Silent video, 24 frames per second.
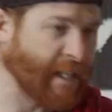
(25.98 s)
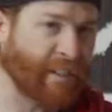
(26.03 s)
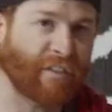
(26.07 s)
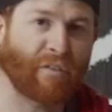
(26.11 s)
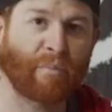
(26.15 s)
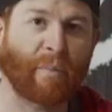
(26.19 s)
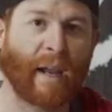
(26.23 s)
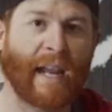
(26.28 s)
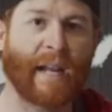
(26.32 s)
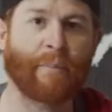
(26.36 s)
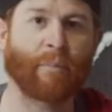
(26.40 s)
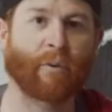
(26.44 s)
piece
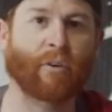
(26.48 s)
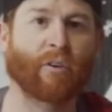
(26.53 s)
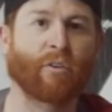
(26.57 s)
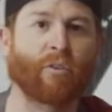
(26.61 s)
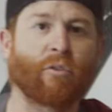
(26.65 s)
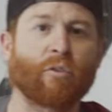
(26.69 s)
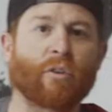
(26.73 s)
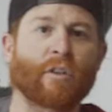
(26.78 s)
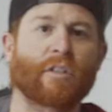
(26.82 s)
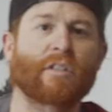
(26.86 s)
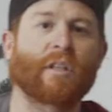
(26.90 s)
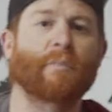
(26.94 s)
of paper
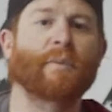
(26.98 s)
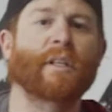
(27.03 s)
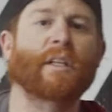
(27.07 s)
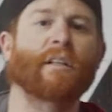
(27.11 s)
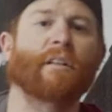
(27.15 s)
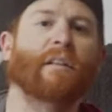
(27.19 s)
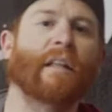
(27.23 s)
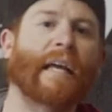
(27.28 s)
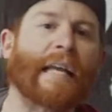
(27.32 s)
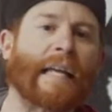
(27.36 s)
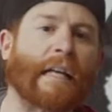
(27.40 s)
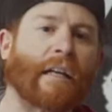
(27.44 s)
or
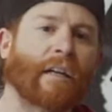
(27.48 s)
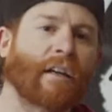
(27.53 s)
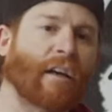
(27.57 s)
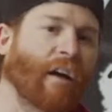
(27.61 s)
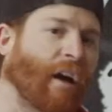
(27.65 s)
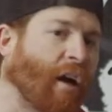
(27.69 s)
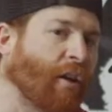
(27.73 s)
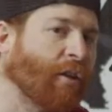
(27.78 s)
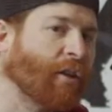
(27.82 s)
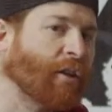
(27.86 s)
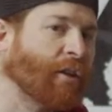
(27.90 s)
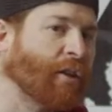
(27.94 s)
something light
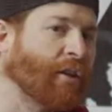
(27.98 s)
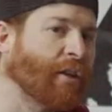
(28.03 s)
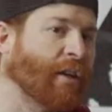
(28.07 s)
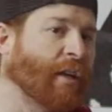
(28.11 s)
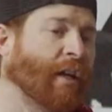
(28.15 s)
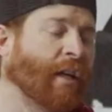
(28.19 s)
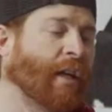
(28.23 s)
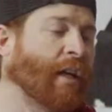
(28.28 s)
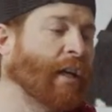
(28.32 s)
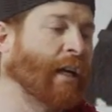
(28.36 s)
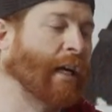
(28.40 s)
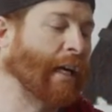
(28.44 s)
colored,
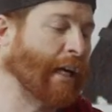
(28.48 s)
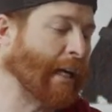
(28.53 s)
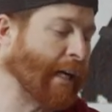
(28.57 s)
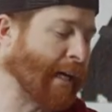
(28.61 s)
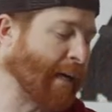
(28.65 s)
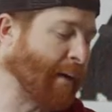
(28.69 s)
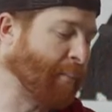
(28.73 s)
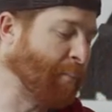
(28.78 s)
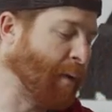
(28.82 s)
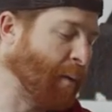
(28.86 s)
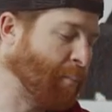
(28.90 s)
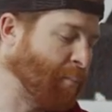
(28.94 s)

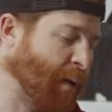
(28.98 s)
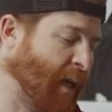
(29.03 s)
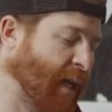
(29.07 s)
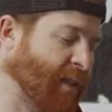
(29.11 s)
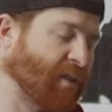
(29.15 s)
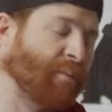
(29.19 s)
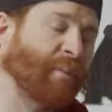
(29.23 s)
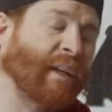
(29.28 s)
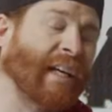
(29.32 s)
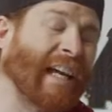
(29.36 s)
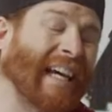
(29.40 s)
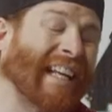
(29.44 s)
um,
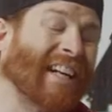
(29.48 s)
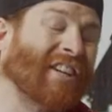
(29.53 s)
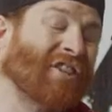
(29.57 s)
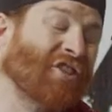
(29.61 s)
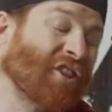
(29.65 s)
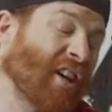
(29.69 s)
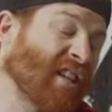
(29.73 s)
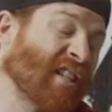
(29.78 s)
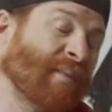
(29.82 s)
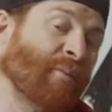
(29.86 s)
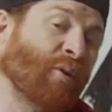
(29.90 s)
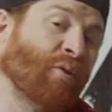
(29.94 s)
possibly an
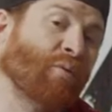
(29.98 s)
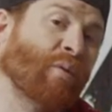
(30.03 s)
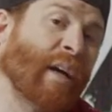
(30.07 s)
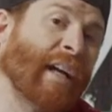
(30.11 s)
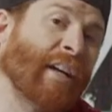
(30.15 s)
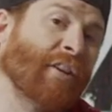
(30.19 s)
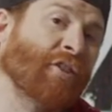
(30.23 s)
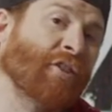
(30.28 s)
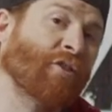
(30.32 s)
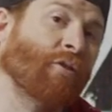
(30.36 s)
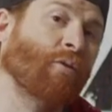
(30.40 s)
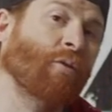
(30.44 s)
adjustable
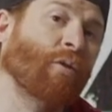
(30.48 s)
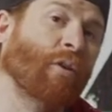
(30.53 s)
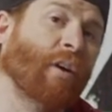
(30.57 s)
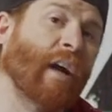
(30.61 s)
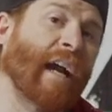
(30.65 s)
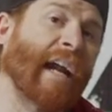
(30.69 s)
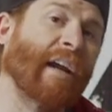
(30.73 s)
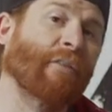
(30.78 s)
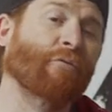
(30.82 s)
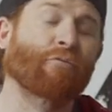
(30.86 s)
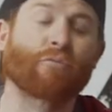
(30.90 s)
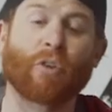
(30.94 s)
wrench or
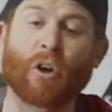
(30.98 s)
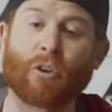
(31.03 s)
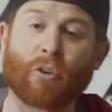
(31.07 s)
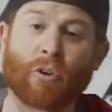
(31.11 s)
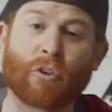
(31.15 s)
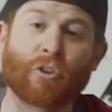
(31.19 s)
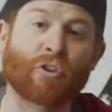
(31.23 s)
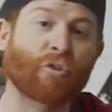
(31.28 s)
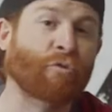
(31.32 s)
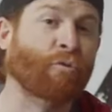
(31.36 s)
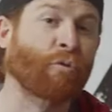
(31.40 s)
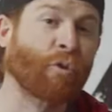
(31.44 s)
a rotor
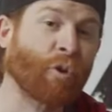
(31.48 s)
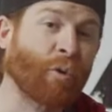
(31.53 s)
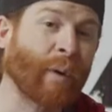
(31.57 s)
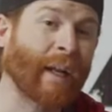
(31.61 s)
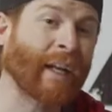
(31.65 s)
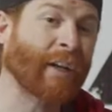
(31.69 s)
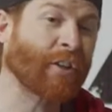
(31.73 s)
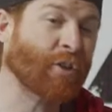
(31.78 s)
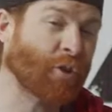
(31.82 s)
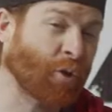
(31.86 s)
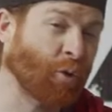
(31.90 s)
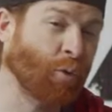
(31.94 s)
truing